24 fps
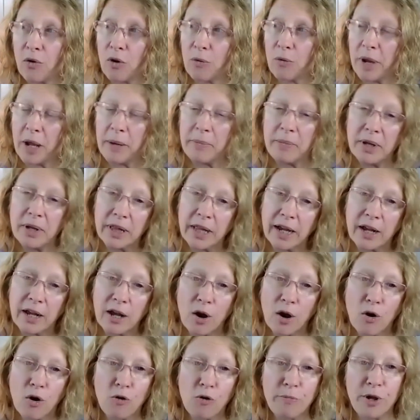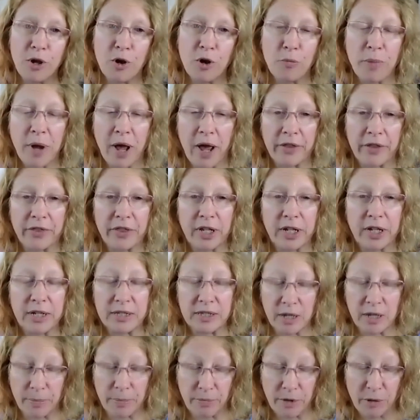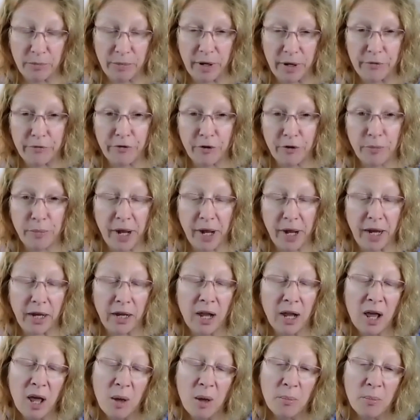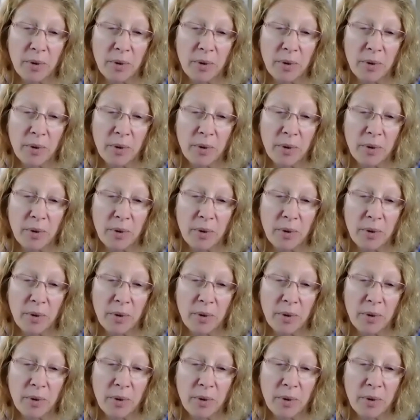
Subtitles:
or maybe like a homeopathic supplement for pain.